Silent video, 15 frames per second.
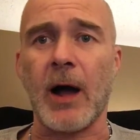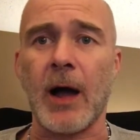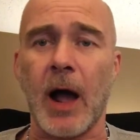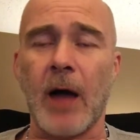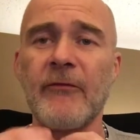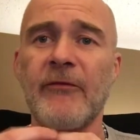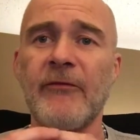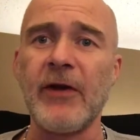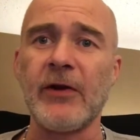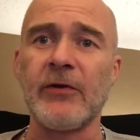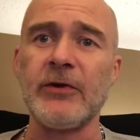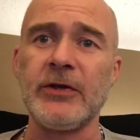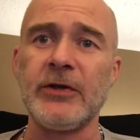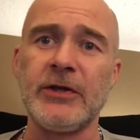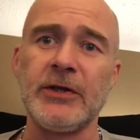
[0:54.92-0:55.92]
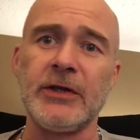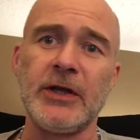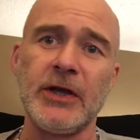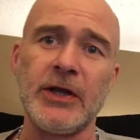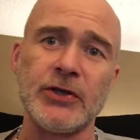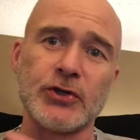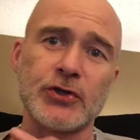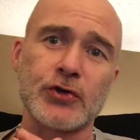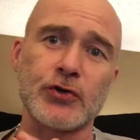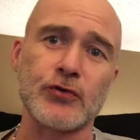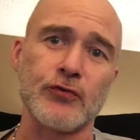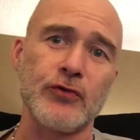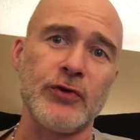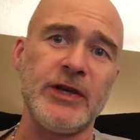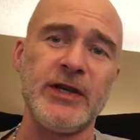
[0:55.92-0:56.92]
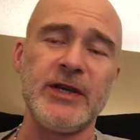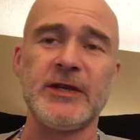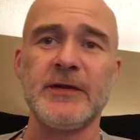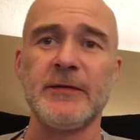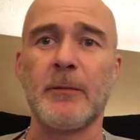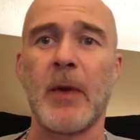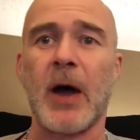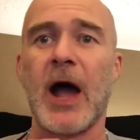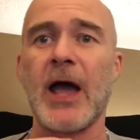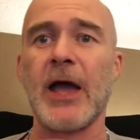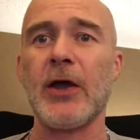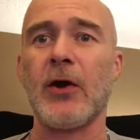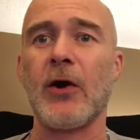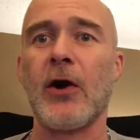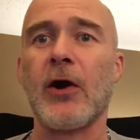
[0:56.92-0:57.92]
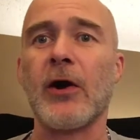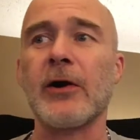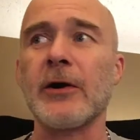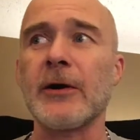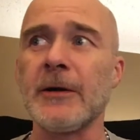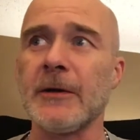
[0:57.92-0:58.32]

I'm very intrigued by our